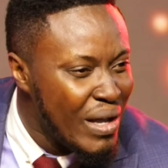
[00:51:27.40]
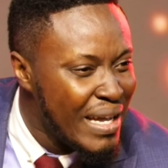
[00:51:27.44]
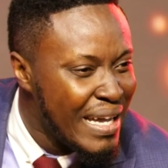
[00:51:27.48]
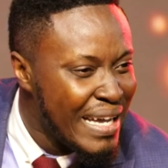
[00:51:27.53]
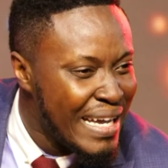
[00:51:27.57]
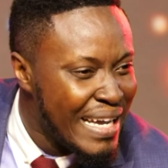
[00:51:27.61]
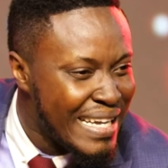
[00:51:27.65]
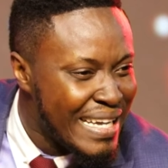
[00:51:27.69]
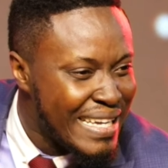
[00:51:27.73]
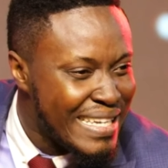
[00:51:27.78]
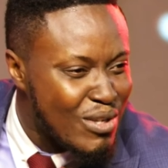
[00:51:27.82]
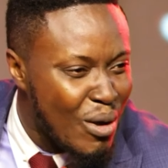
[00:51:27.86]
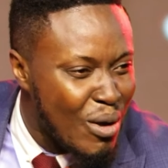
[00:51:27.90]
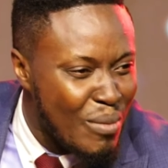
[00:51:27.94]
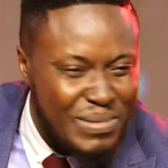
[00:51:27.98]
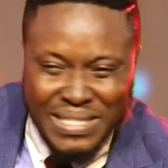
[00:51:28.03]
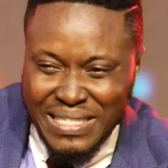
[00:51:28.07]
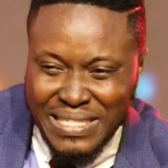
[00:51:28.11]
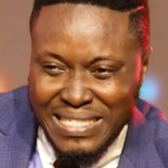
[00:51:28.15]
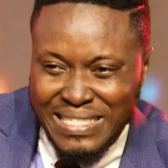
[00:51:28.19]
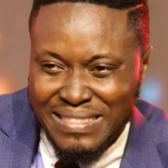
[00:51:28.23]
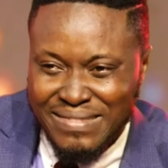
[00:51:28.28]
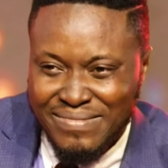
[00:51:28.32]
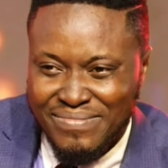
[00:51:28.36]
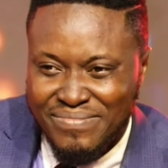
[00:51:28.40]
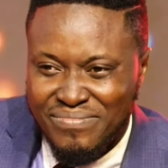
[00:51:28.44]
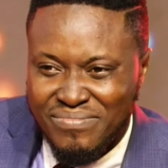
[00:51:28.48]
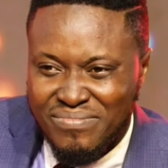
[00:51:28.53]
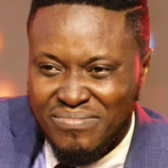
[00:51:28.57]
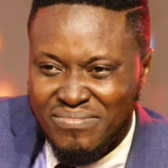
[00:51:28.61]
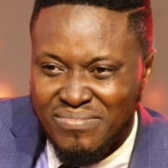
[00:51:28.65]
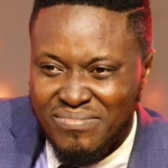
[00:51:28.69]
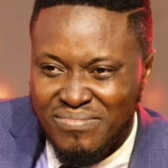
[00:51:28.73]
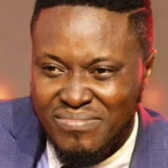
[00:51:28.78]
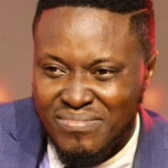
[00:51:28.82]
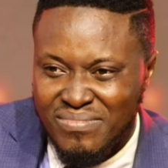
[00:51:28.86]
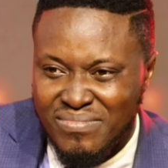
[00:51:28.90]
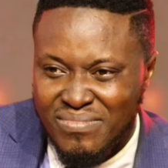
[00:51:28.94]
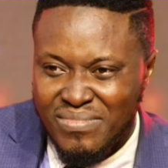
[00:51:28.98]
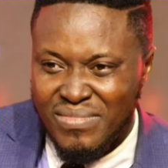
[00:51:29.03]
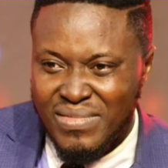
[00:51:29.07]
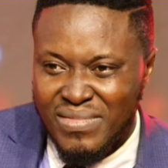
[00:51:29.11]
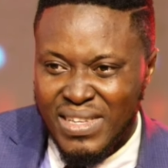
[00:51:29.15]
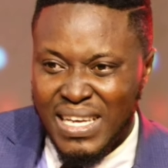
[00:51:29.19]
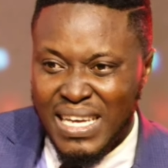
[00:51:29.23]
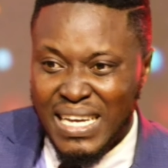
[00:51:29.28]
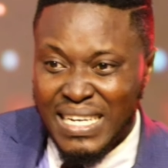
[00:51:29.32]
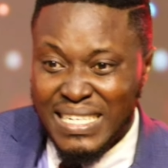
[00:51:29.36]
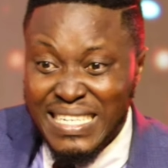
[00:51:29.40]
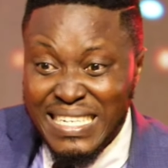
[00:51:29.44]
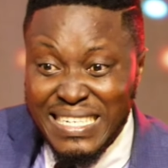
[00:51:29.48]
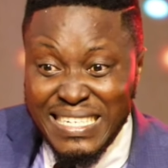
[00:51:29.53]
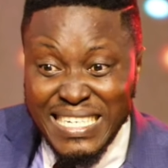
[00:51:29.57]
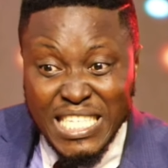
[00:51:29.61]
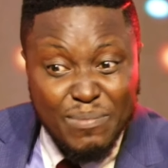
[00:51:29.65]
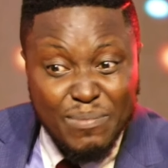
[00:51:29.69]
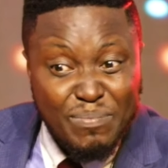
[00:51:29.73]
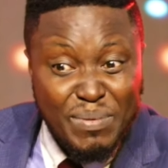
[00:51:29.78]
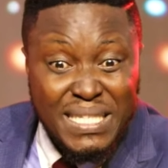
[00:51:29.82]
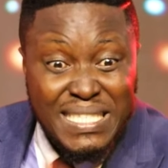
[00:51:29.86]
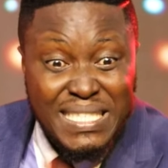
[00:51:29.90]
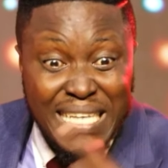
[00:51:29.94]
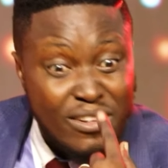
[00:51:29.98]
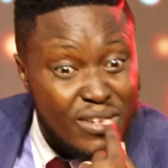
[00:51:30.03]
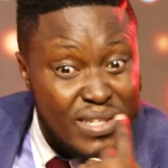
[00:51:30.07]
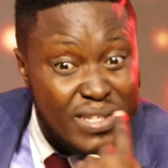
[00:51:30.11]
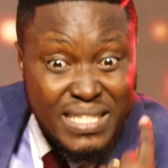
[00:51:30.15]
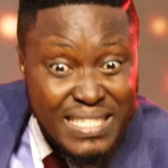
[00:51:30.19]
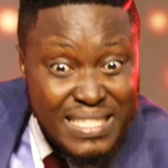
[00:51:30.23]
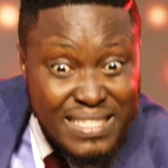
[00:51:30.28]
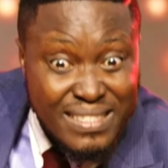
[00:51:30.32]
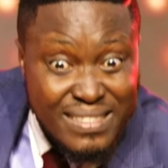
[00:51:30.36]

something. The real spirits are not seen.